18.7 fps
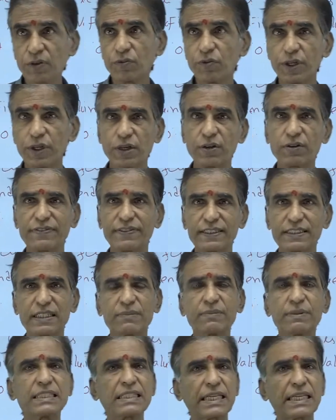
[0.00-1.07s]
We know for
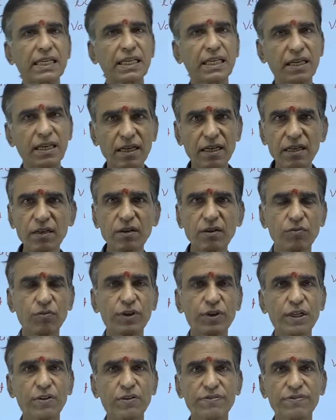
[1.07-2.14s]
semicircle,
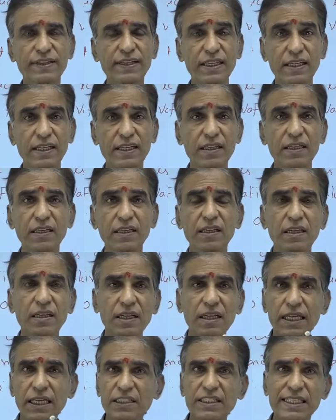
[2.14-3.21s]
we know for
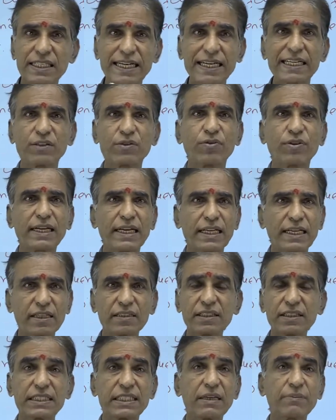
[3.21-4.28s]
a straight
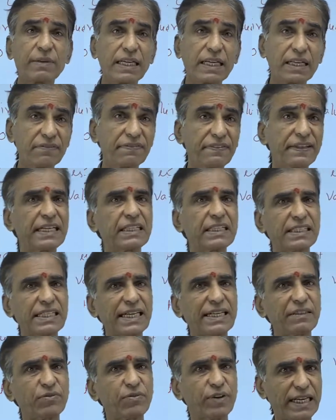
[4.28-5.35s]
wire, semi-infinite
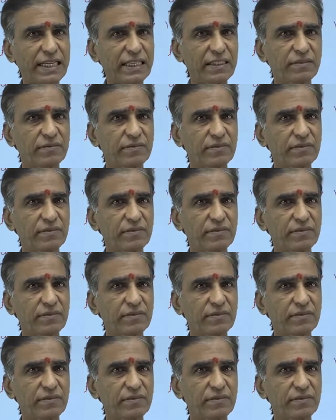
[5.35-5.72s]
straight wire,